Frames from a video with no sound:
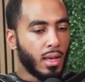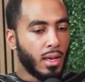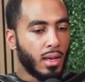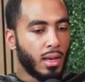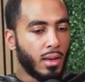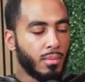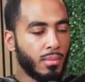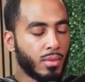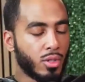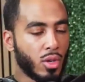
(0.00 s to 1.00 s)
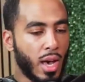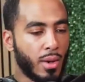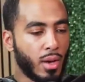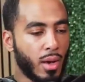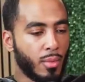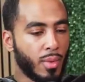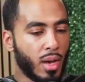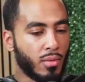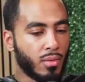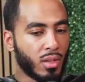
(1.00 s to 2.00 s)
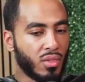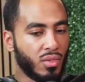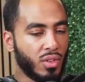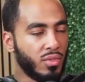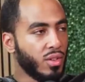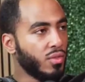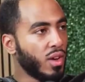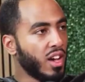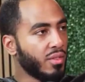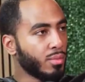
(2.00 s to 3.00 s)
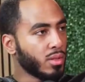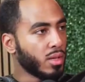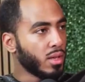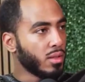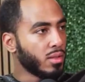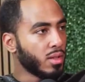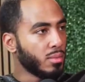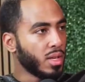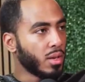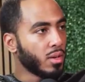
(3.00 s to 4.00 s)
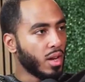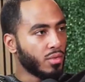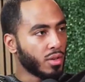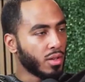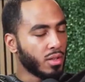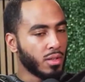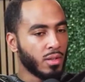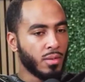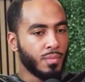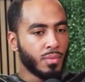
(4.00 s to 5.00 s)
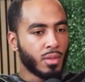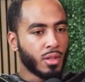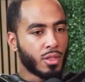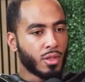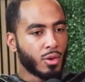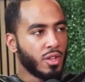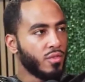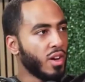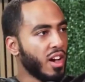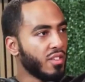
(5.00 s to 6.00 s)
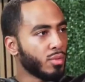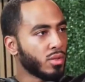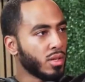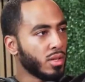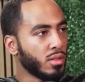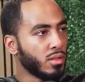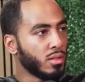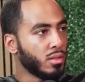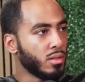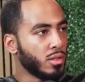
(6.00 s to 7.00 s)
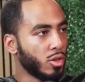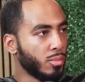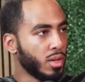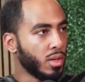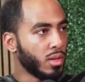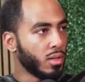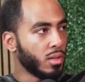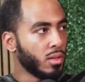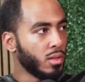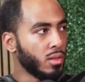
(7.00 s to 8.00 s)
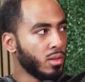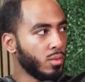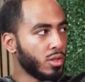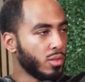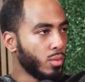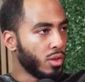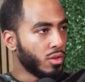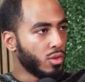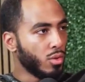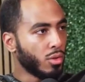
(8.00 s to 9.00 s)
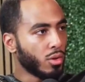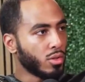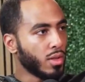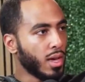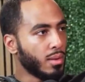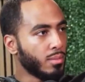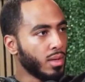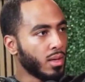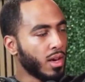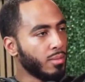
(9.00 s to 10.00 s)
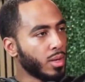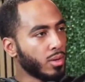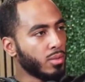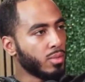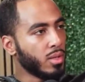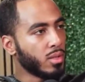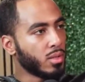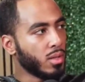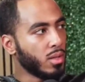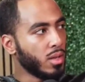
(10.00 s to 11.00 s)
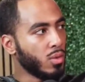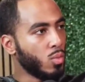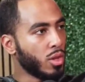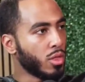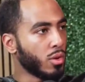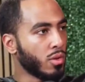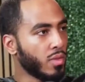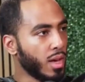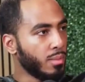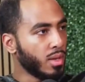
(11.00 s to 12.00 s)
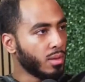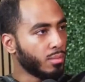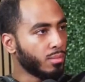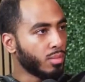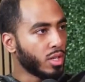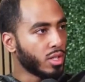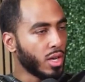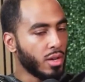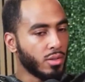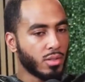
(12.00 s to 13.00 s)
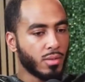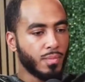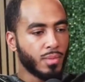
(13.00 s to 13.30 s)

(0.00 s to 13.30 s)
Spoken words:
So I'm about 55% Sub-Saharan African, 35% European, which with 2/3 of that being Iberian Peninsula and 1/3 of that being British Isles.